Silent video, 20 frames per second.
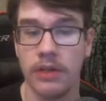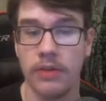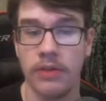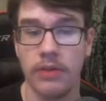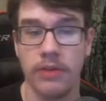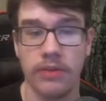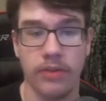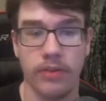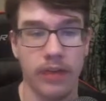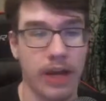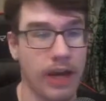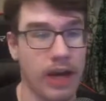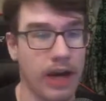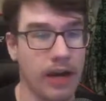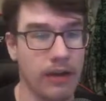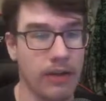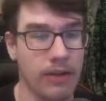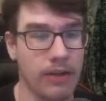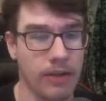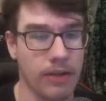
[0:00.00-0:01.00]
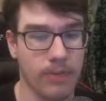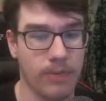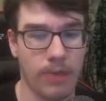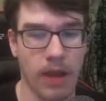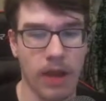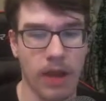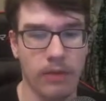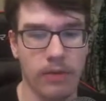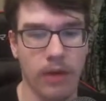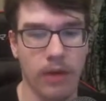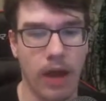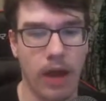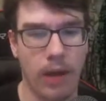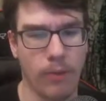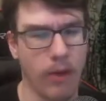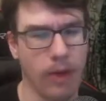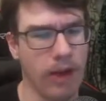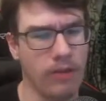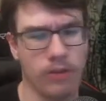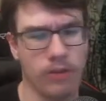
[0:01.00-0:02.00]
so yeah, it, I, I,
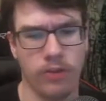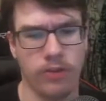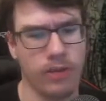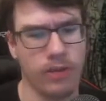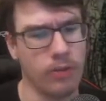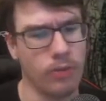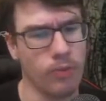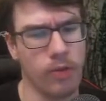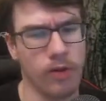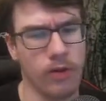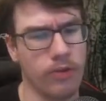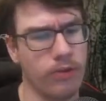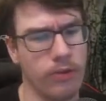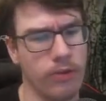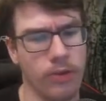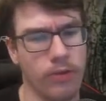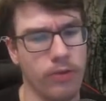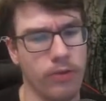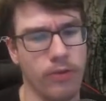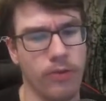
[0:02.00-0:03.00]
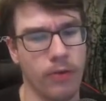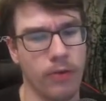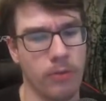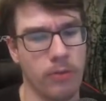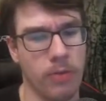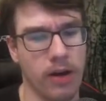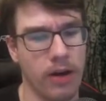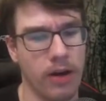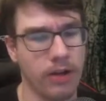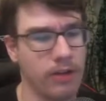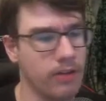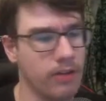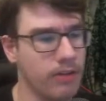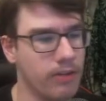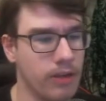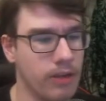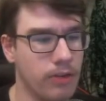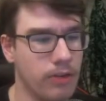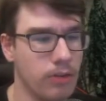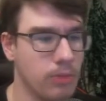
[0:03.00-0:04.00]
I just didn't want to fall too far behind and
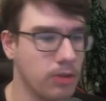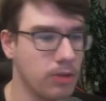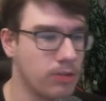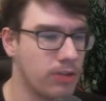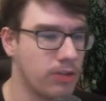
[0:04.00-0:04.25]
take too much